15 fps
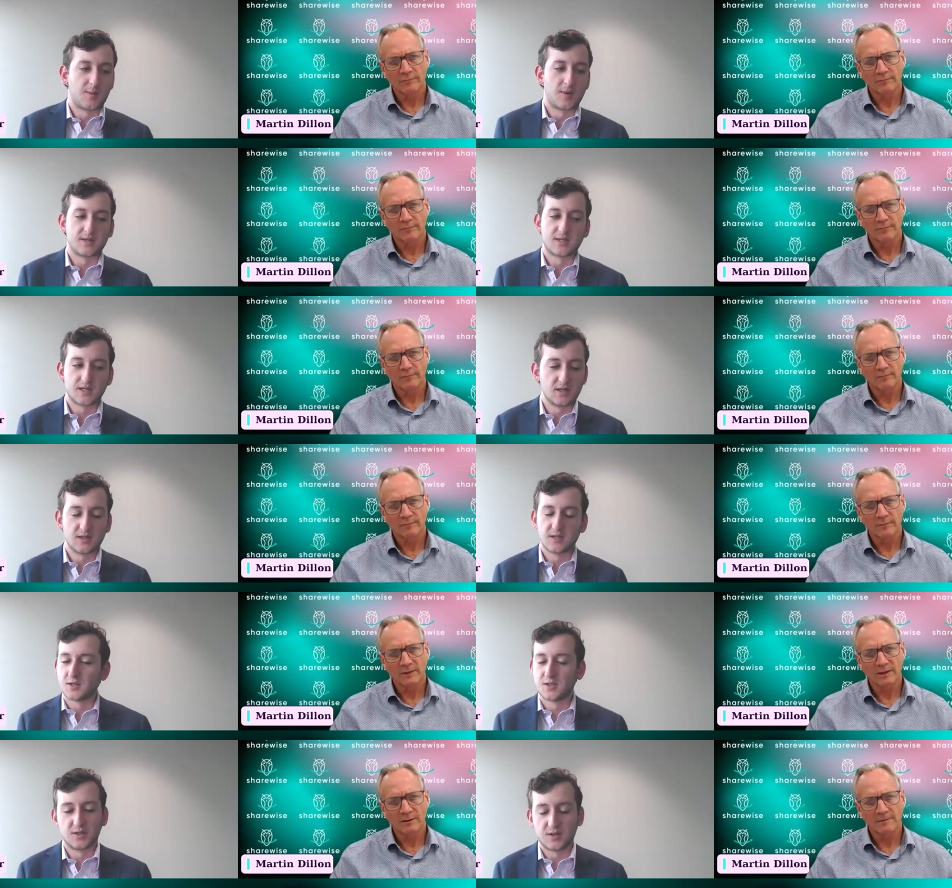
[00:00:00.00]
Speaker 1: essentially
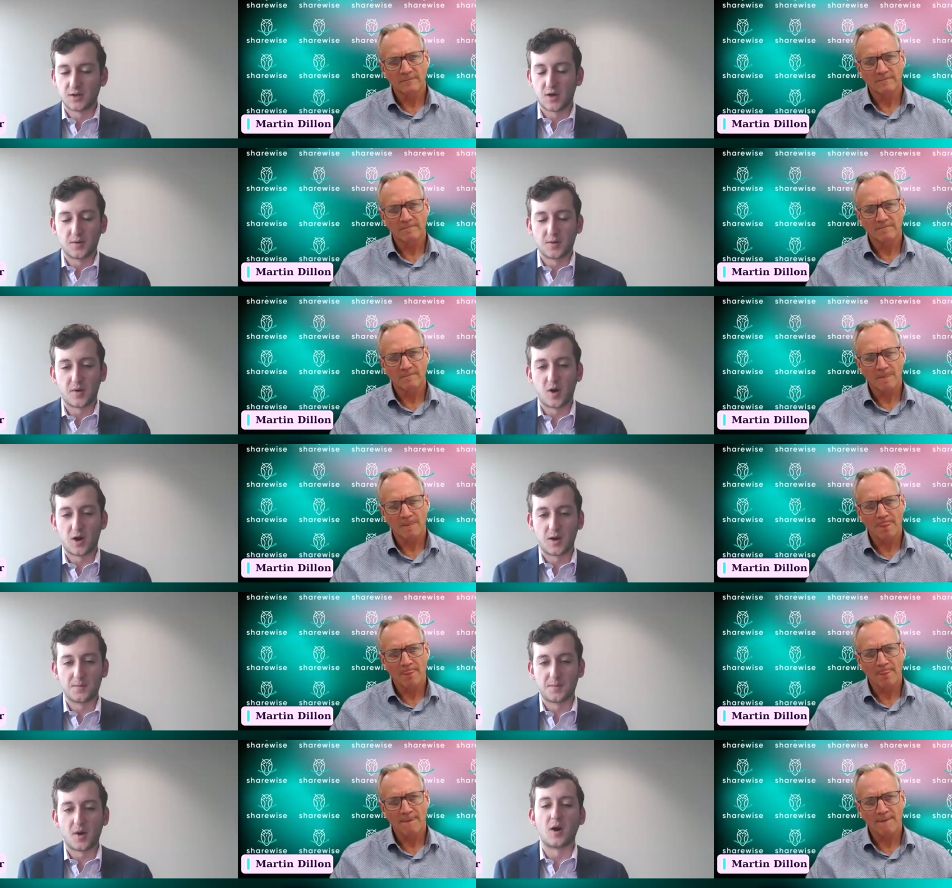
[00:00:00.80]
such as, you know,
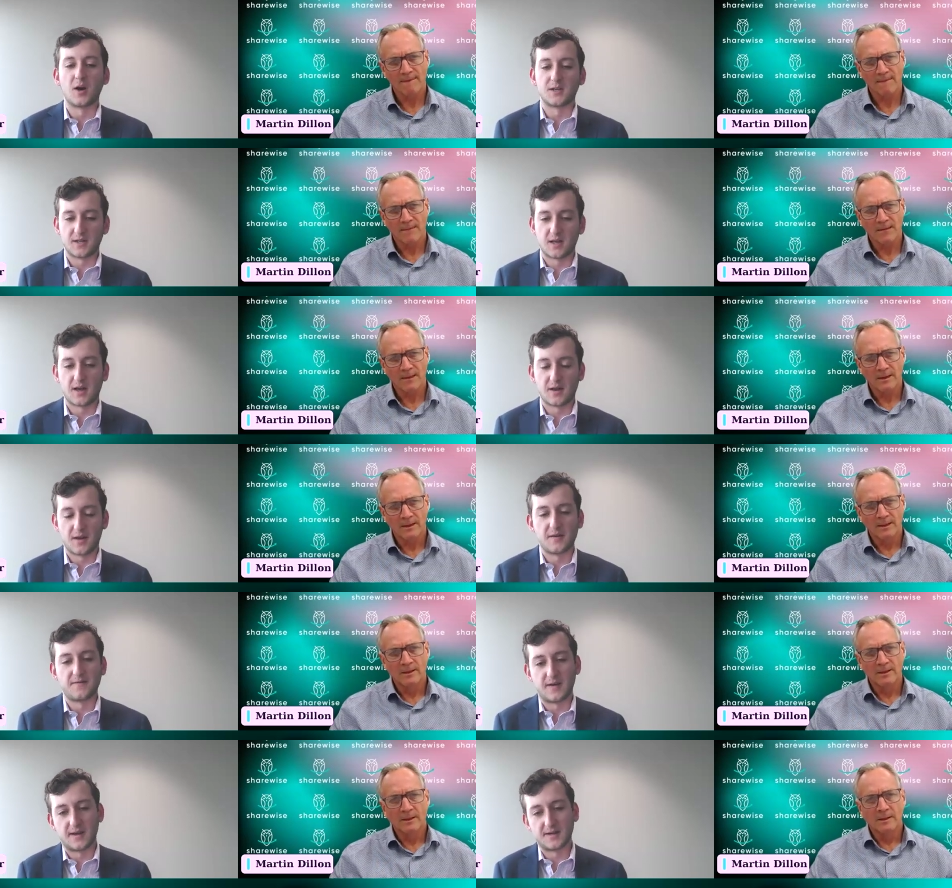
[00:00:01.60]
bias
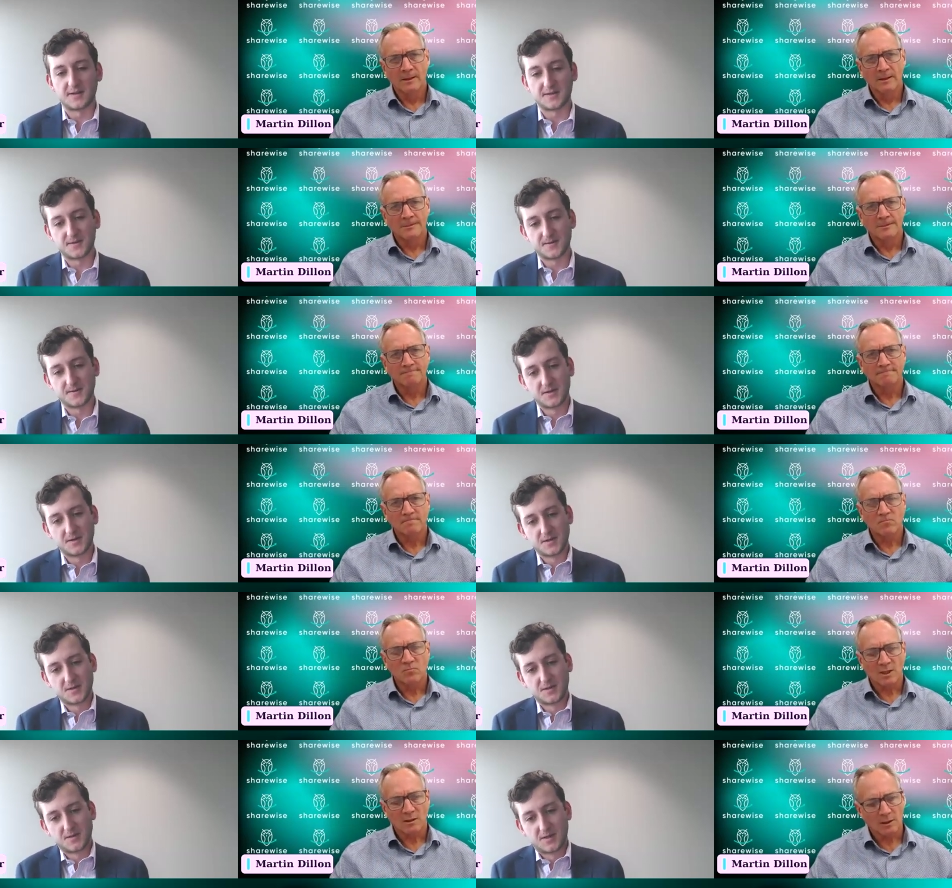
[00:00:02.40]
Speaker 2: and fairness?
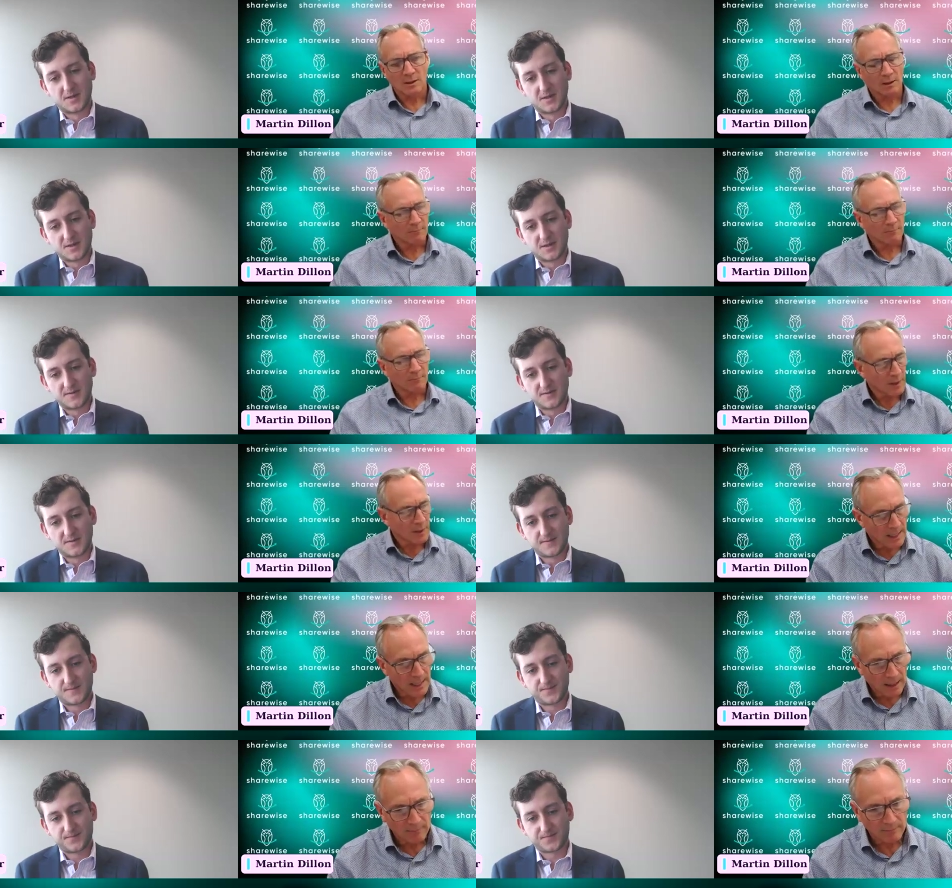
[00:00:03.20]
Yeah,
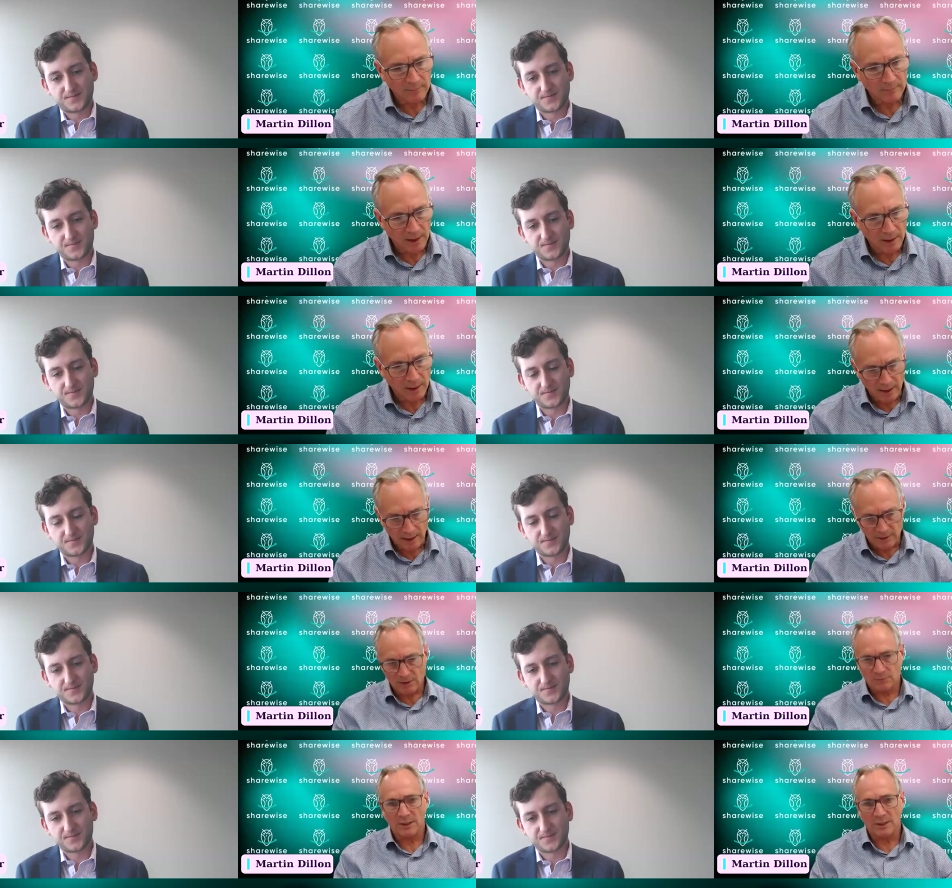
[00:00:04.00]

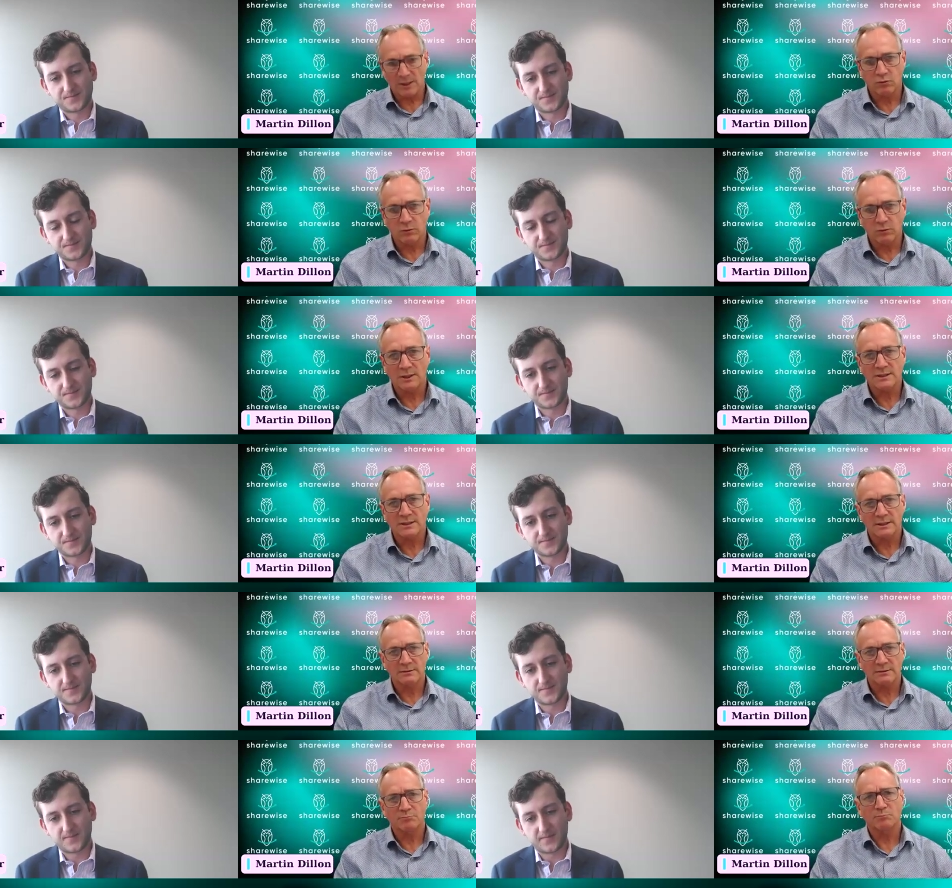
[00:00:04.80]
it's what I
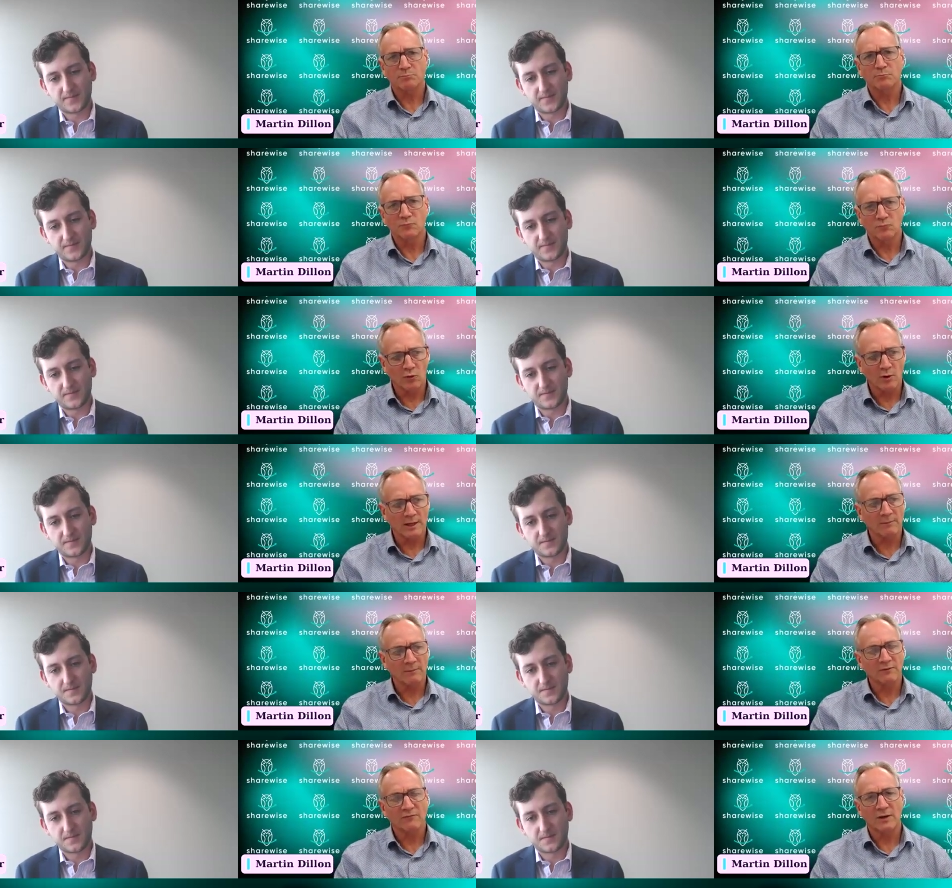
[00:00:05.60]
said right
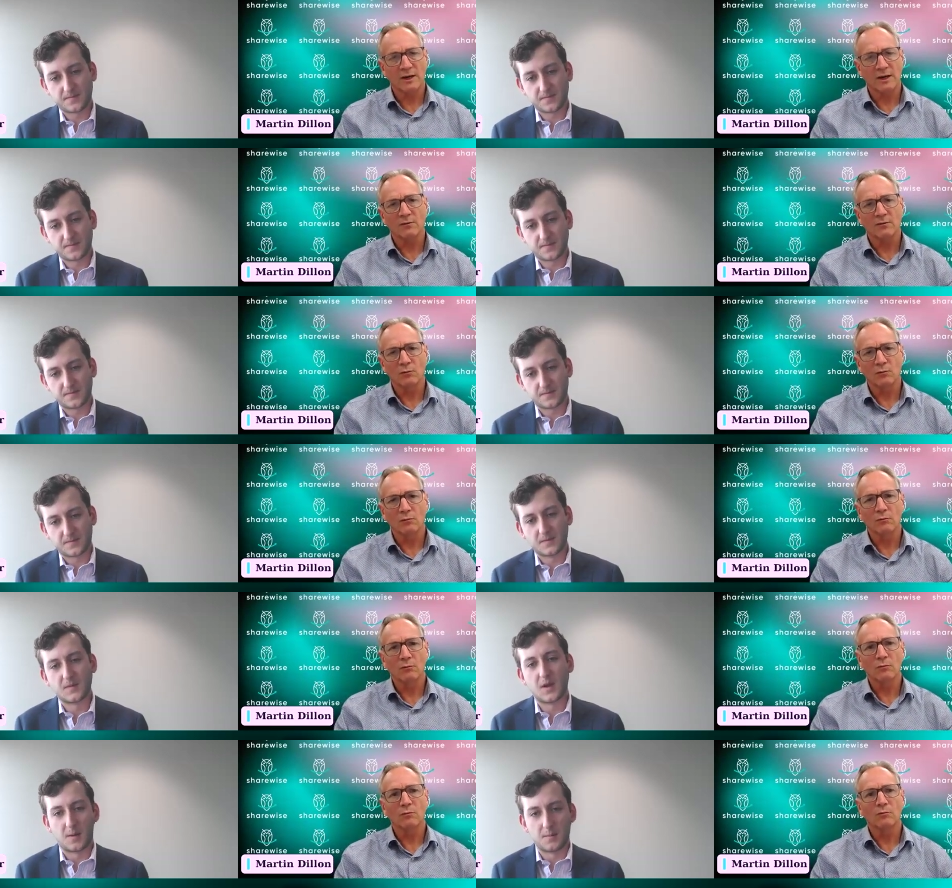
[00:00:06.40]
up the front.
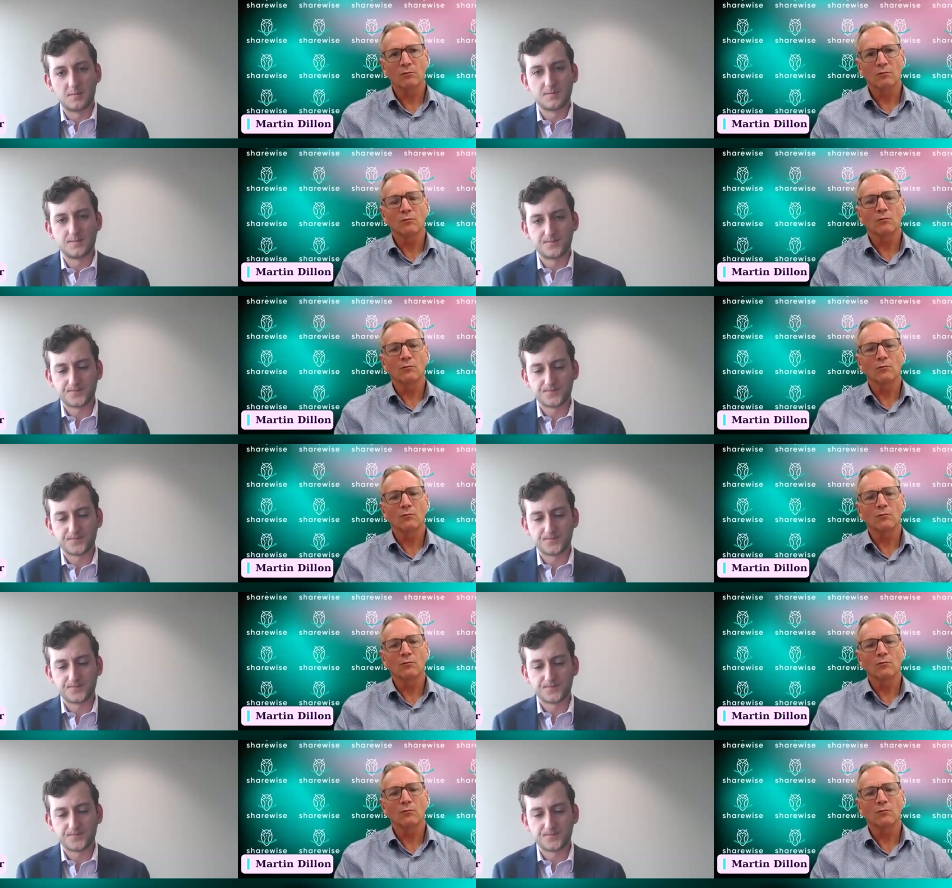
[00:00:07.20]
Yeah.